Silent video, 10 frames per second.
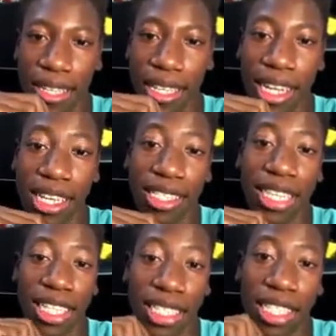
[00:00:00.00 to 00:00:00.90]
in a
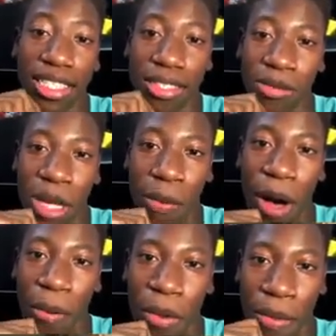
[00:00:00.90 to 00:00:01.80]
sense, is a
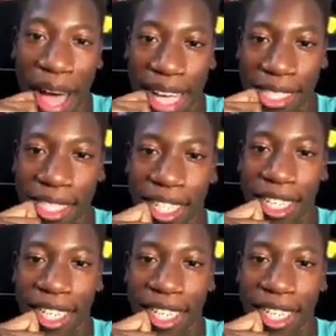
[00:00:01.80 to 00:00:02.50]
puppet master